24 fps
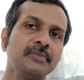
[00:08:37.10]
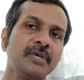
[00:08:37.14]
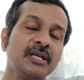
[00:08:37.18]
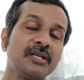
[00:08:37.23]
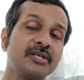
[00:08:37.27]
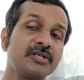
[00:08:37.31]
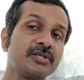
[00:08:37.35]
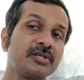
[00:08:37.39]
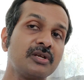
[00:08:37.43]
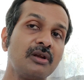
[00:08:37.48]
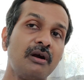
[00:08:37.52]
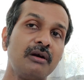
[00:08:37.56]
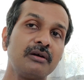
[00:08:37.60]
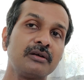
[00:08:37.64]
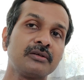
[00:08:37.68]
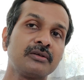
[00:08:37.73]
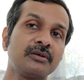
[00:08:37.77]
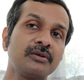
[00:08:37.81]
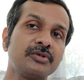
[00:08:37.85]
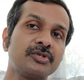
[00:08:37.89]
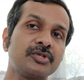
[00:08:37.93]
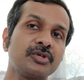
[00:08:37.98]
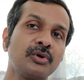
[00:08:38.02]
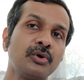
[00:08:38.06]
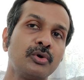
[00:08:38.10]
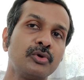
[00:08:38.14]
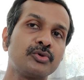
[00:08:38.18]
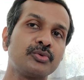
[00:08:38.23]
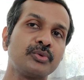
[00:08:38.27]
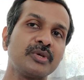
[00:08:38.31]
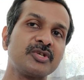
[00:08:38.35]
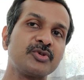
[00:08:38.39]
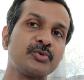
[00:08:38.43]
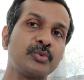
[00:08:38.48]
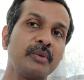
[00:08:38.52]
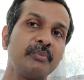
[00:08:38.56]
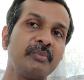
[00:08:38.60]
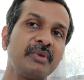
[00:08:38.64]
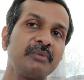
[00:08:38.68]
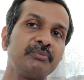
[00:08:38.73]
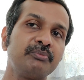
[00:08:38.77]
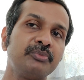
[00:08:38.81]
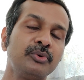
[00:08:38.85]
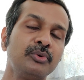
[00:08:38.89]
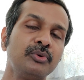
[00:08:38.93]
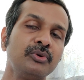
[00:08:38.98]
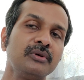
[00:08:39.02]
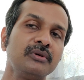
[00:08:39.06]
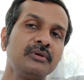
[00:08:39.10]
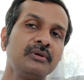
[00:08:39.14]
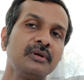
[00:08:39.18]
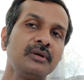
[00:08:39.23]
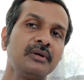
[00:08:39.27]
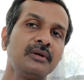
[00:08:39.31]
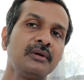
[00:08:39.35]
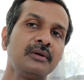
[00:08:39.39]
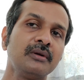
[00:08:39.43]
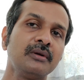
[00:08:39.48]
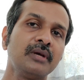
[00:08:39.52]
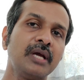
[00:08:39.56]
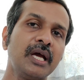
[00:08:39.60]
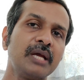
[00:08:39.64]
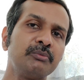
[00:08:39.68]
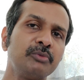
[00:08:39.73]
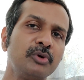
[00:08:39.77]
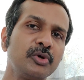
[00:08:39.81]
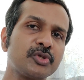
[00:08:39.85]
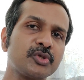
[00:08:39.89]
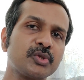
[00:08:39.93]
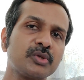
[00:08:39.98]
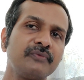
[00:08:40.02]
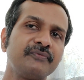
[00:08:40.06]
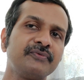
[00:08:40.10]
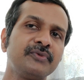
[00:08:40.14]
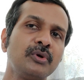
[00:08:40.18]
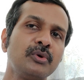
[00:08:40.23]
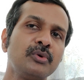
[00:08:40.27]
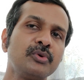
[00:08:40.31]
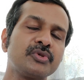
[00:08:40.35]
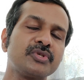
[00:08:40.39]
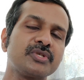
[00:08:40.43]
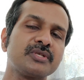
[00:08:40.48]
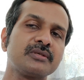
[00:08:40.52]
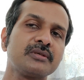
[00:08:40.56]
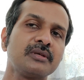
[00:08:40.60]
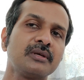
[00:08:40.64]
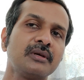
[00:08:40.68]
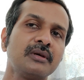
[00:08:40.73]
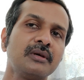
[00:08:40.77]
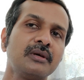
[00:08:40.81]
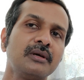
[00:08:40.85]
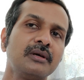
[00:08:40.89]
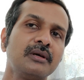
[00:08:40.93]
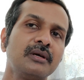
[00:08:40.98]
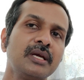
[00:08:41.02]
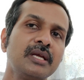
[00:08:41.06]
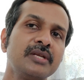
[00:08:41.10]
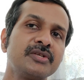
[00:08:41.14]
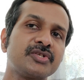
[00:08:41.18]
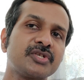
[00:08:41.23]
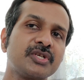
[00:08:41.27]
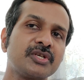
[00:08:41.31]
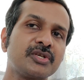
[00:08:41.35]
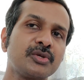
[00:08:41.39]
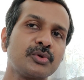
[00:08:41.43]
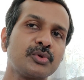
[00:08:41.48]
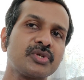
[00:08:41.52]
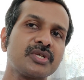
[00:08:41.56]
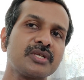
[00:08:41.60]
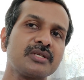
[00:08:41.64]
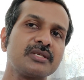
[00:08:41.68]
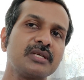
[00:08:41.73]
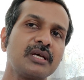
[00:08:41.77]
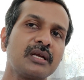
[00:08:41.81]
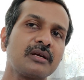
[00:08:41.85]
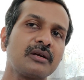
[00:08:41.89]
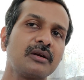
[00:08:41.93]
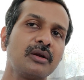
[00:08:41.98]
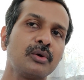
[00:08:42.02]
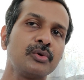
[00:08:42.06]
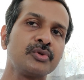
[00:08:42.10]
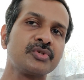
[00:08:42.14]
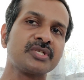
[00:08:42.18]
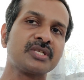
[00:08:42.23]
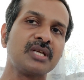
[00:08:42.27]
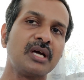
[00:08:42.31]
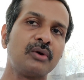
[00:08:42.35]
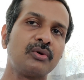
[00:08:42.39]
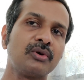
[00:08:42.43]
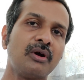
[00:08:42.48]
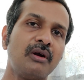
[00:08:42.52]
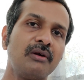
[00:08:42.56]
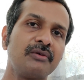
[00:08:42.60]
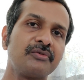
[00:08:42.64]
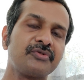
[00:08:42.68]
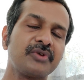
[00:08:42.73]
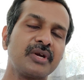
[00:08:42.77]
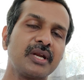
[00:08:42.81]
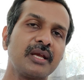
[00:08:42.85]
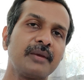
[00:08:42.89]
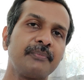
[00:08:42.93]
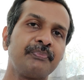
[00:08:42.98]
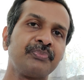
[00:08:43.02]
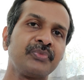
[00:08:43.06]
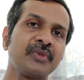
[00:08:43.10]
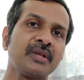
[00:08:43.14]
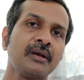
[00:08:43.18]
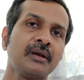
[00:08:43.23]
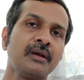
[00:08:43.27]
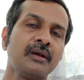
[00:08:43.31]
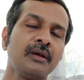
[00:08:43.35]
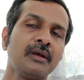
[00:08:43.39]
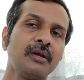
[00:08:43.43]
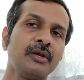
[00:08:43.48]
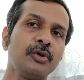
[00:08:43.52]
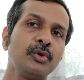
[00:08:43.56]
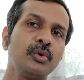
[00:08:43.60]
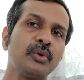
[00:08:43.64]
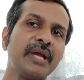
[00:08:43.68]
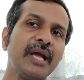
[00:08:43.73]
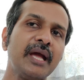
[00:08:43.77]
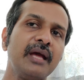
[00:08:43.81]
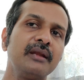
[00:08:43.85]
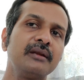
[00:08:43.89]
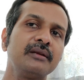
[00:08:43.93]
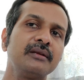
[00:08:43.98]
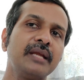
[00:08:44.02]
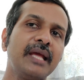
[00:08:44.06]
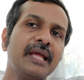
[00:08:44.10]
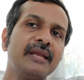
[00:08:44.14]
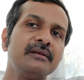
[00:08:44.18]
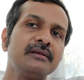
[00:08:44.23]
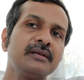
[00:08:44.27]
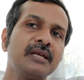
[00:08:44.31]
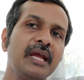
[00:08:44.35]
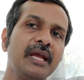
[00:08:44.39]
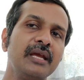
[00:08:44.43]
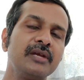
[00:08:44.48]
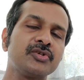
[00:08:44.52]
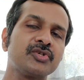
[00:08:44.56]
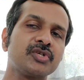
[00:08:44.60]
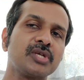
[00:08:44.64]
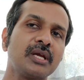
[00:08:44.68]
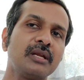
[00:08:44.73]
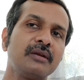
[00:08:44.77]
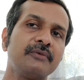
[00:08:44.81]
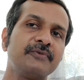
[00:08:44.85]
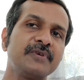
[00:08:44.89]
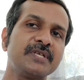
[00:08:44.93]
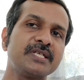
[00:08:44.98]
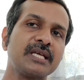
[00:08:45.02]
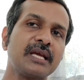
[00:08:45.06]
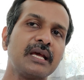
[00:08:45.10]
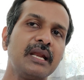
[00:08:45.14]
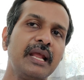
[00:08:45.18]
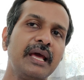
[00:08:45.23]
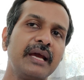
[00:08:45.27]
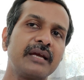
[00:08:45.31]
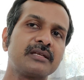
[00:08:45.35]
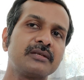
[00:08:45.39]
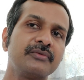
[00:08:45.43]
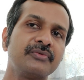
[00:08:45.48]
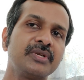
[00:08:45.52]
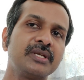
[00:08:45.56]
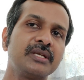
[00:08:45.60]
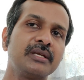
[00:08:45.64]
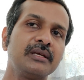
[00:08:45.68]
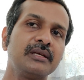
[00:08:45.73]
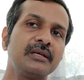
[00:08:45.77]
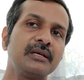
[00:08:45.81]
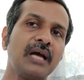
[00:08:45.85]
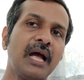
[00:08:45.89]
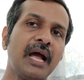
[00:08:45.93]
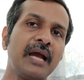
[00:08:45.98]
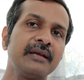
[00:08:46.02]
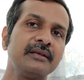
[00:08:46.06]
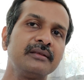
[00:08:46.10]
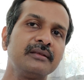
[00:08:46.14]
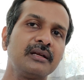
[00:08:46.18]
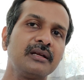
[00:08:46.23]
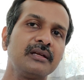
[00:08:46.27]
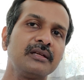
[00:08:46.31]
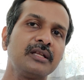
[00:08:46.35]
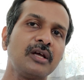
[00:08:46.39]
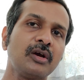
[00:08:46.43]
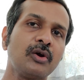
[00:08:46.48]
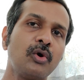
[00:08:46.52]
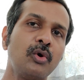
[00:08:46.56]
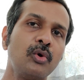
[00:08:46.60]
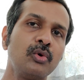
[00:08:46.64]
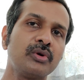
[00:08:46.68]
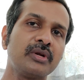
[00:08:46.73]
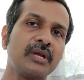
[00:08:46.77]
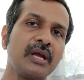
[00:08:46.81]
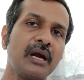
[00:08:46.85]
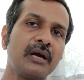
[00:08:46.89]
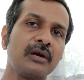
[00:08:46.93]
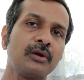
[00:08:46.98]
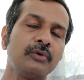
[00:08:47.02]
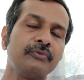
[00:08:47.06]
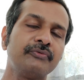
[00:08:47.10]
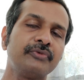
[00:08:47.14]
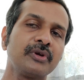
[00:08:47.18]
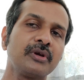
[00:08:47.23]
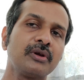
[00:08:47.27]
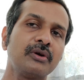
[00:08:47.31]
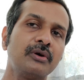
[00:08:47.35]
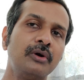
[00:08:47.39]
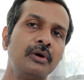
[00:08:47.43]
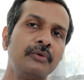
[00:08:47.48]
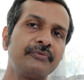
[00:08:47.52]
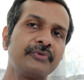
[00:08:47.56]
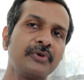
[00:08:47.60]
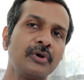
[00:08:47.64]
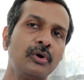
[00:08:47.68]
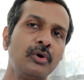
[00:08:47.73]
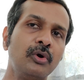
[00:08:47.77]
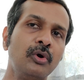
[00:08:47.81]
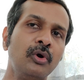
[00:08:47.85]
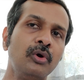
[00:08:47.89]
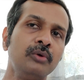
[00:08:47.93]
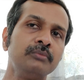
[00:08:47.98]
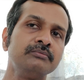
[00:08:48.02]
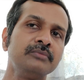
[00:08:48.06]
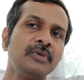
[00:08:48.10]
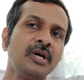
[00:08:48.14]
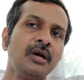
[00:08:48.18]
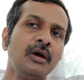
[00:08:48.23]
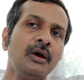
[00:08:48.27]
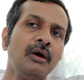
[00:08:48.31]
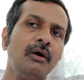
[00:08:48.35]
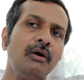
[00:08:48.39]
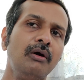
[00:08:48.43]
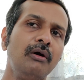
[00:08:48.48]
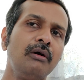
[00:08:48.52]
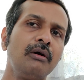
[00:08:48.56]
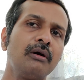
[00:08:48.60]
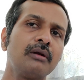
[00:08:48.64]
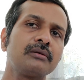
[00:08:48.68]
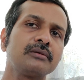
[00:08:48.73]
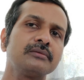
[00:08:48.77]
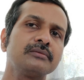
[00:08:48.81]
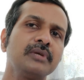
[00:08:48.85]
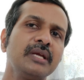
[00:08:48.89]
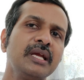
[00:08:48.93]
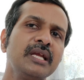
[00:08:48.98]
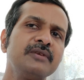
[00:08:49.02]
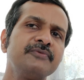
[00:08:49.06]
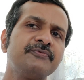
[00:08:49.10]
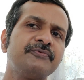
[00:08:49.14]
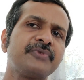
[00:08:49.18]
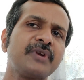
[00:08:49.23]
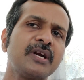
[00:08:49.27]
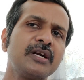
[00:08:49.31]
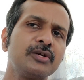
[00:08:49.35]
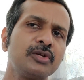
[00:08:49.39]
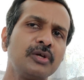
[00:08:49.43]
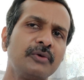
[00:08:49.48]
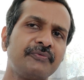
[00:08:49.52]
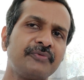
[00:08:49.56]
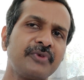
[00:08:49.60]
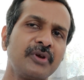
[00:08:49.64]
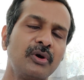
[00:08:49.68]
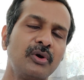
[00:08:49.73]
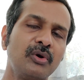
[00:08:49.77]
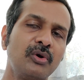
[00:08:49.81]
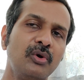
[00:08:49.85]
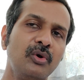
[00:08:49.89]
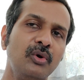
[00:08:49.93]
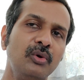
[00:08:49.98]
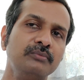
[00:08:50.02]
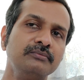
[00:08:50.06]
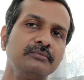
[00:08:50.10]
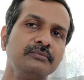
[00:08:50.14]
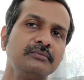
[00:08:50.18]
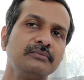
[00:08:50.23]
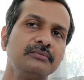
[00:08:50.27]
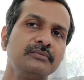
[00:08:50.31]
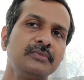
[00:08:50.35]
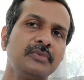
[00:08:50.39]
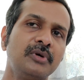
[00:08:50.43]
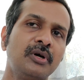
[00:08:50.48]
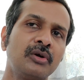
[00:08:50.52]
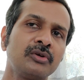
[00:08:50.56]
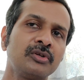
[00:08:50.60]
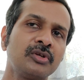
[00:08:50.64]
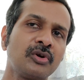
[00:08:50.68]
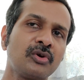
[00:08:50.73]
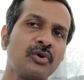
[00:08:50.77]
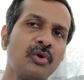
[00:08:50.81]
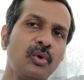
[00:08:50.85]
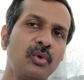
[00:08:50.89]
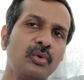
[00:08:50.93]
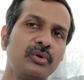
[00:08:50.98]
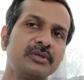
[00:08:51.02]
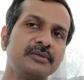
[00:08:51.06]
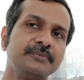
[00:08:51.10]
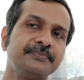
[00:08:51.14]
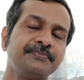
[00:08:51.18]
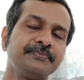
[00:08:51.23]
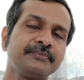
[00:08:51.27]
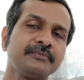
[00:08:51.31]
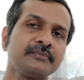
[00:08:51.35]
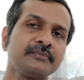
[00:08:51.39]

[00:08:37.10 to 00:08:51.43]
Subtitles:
It is not good to go to a swimming pool. And most of those institutions are closed down already. You can engage in physical activity either in the courtyard of your home or in front of your home on the road.